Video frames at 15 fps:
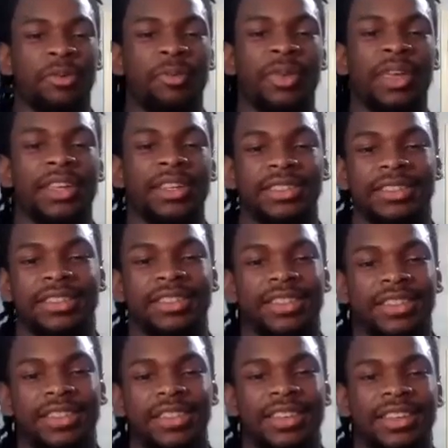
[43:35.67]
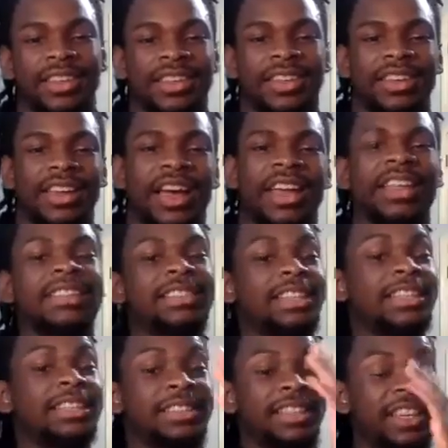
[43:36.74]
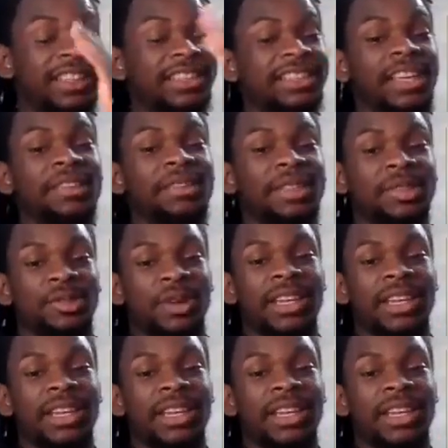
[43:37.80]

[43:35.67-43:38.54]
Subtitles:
best. It's these young safeties.